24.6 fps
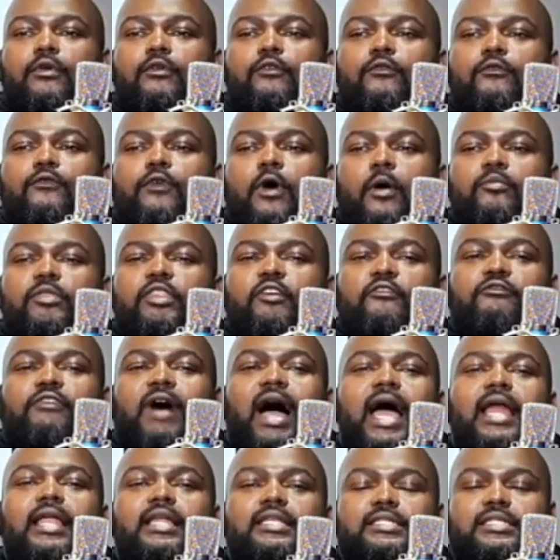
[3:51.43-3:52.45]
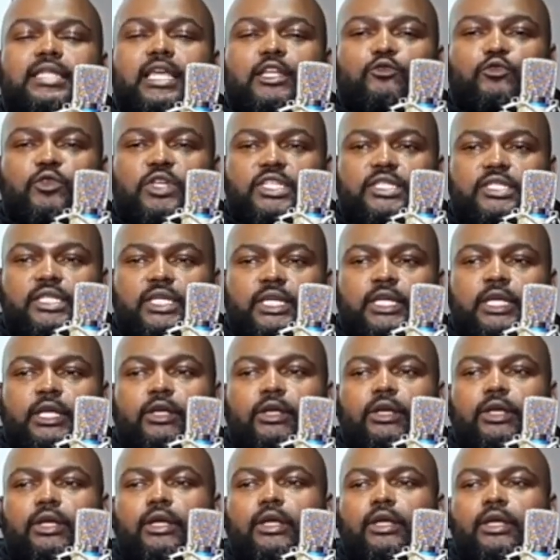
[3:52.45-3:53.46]
from the violence that we
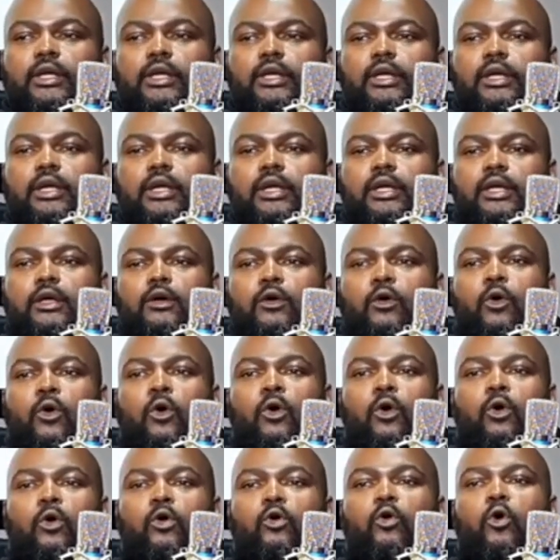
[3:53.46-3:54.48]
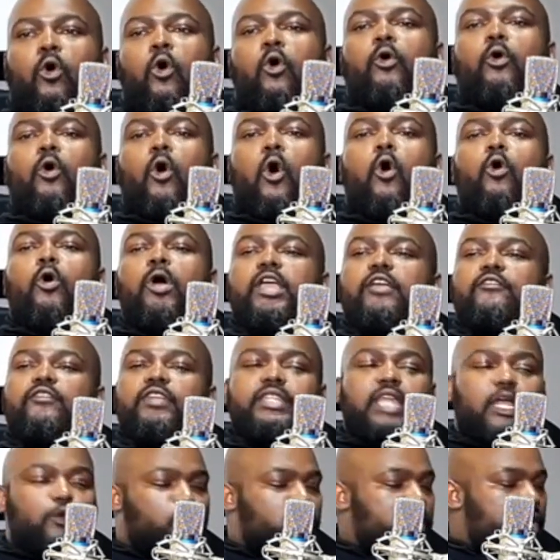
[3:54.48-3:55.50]
see, or
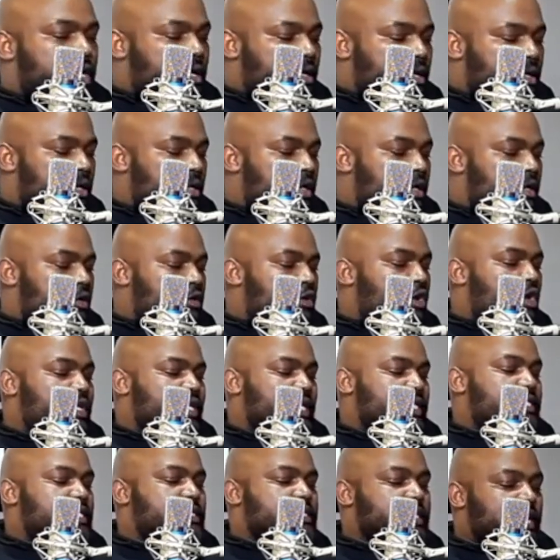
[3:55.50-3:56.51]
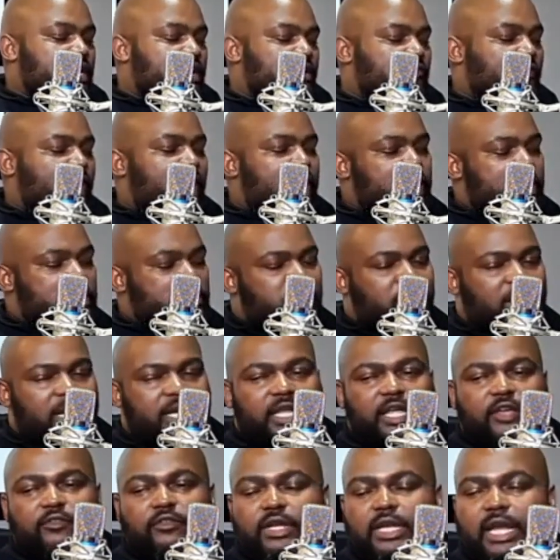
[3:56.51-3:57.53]
even that we, not necessarily violence,
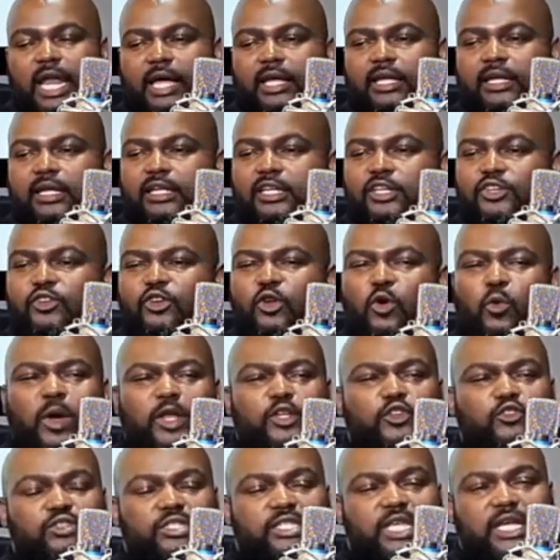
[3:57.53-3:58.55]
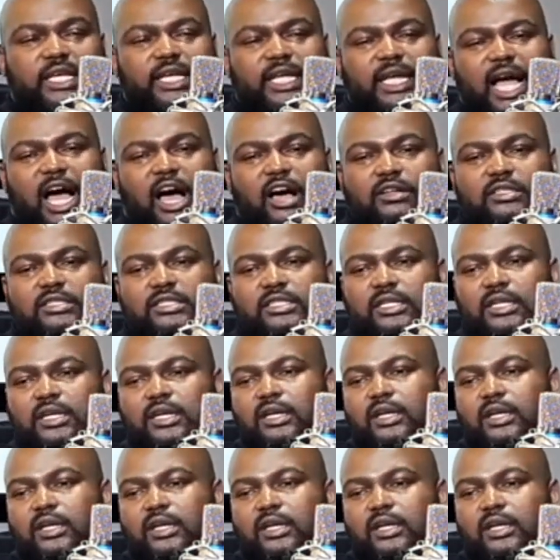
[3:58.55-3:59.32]
but even when you're sending out,